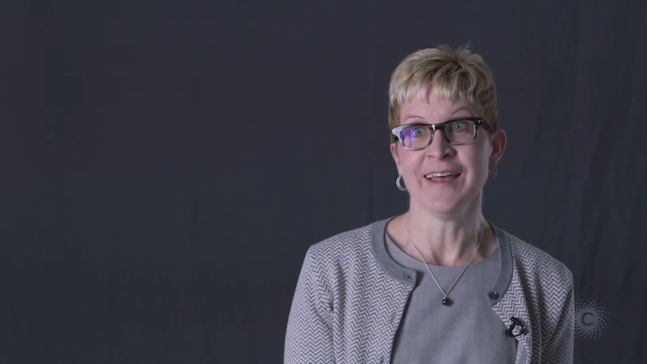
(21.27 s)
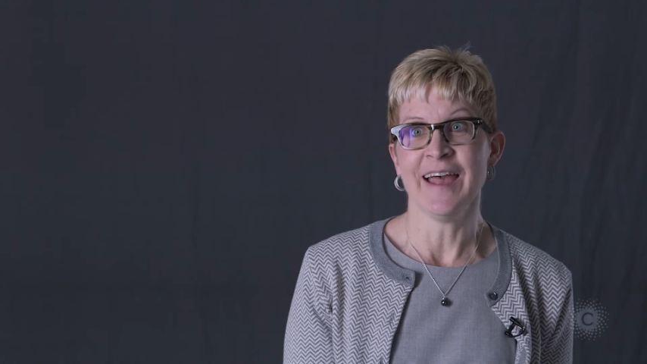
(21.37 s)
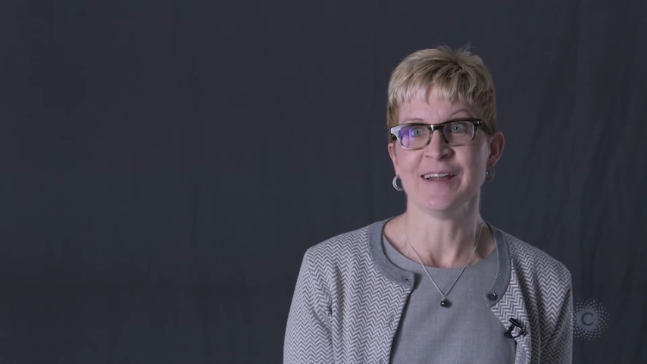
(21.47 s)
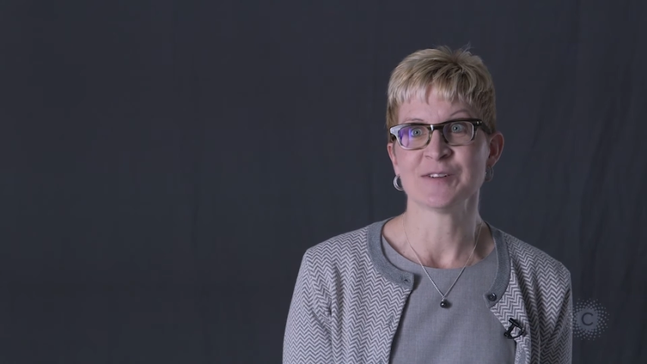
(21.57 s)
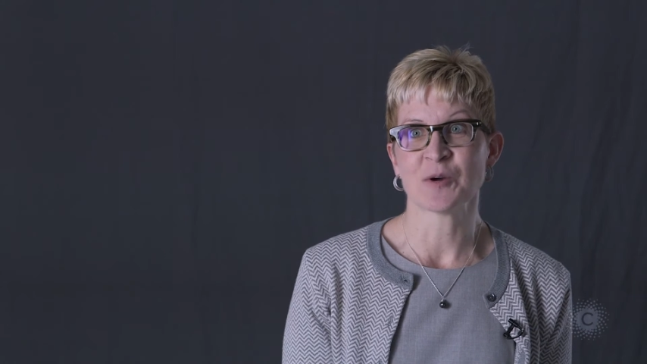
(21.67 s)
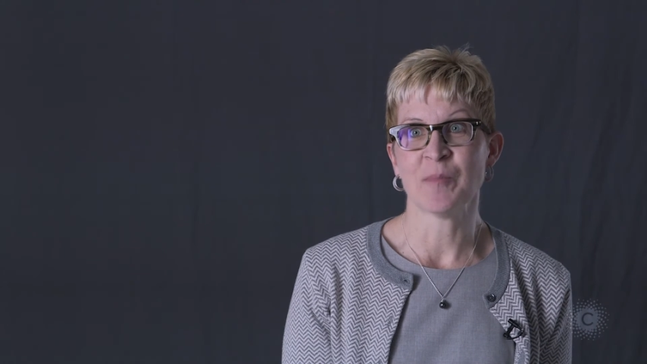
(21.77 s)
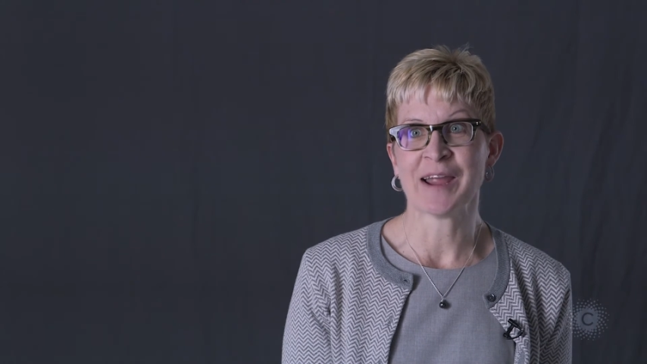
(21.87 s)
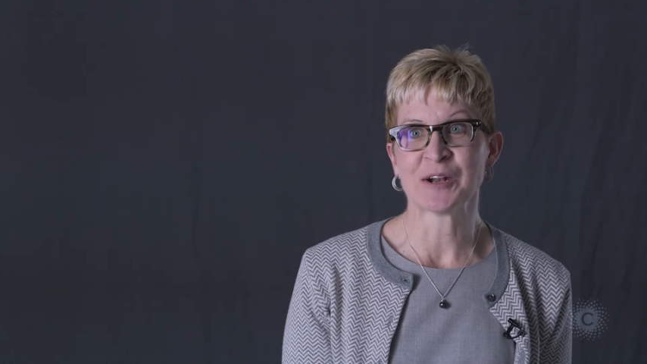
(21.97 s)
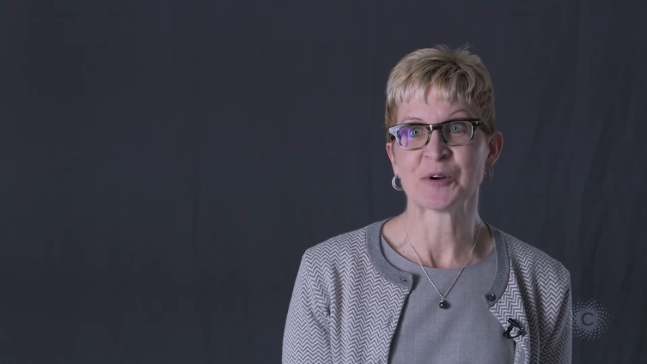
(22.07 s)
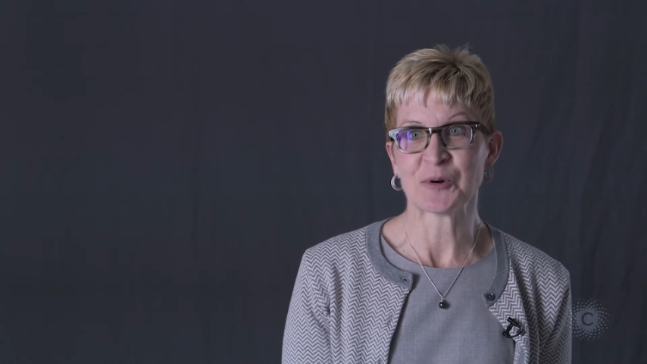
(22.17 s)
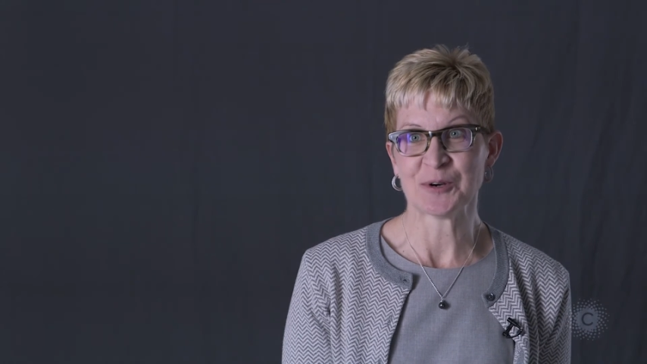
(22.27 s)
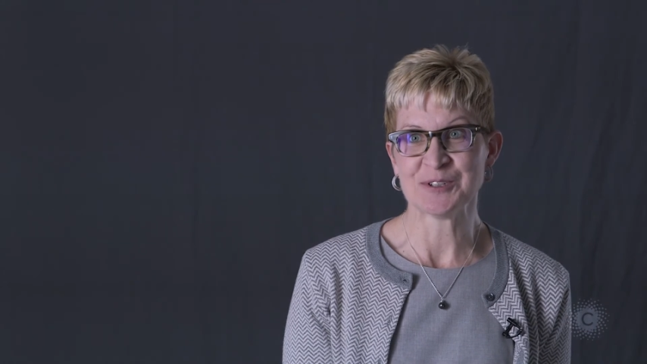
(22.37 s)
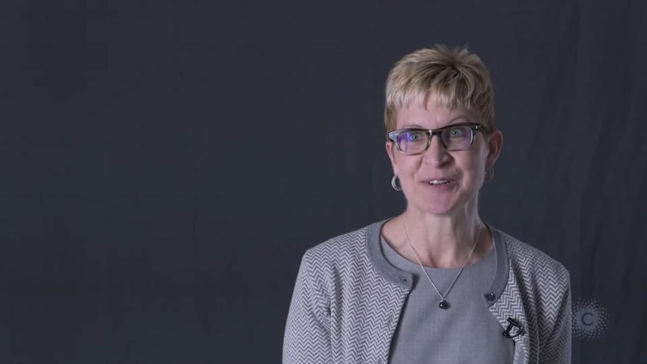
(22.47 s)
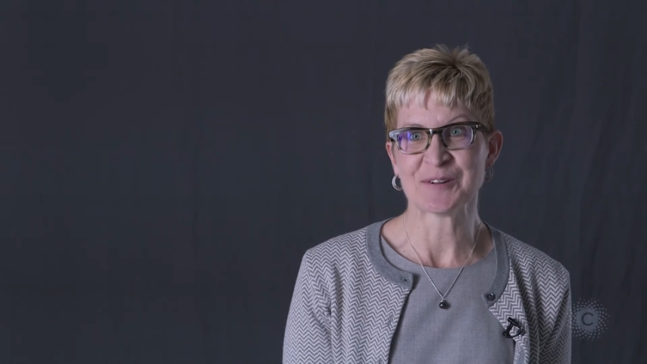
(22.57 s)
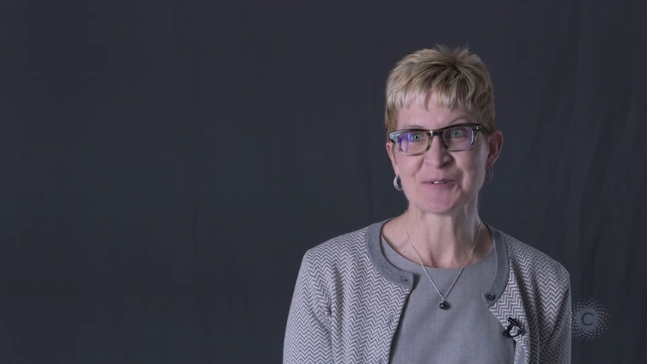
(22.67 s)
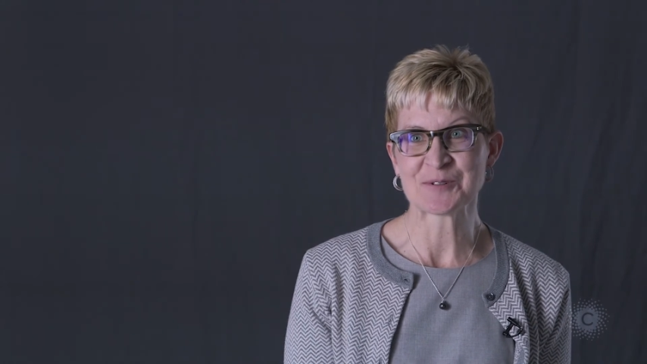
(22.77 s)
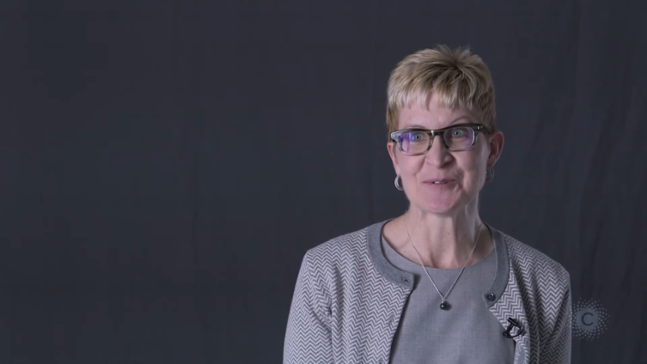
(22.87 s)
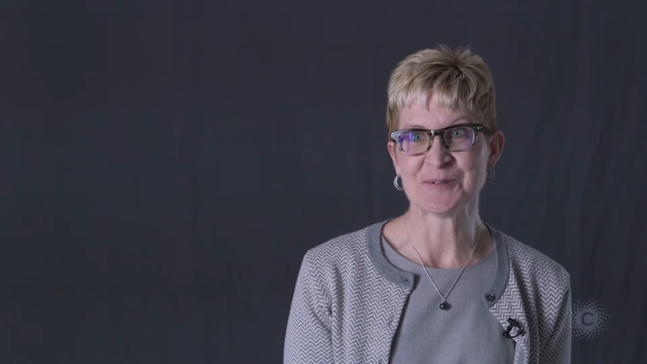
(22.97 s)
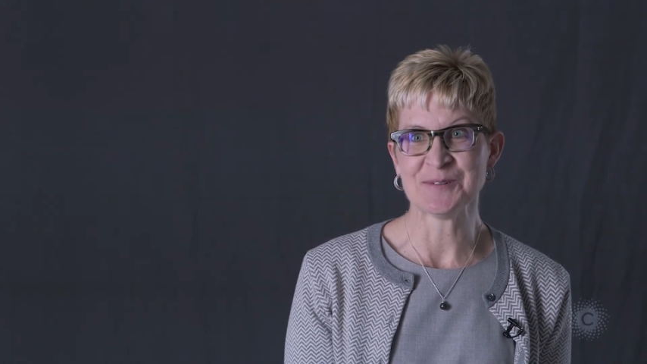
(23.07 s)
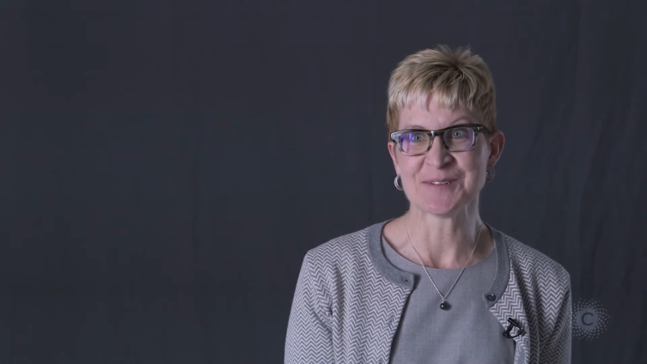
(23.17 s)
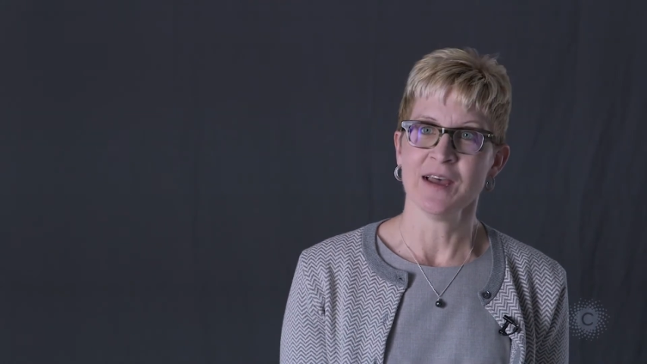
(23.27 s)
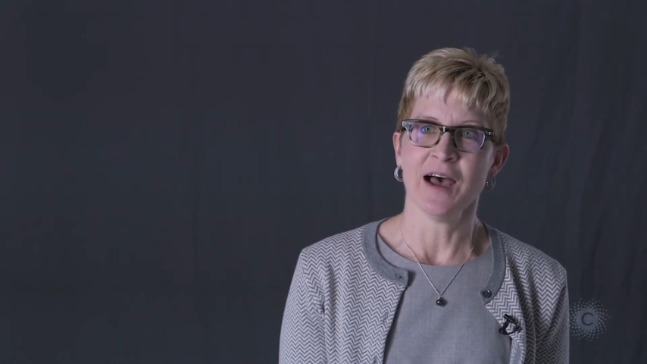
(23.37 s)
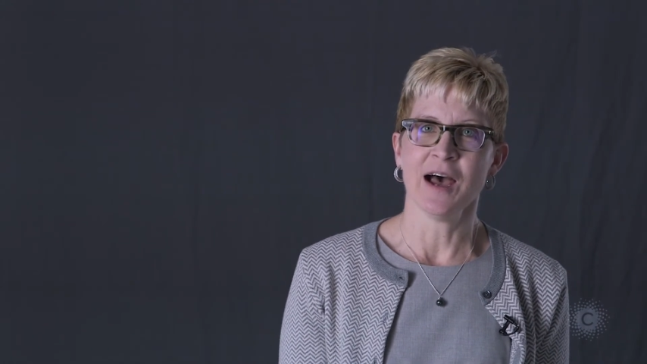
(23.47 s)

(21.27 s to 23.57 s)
And so by encouraging those students,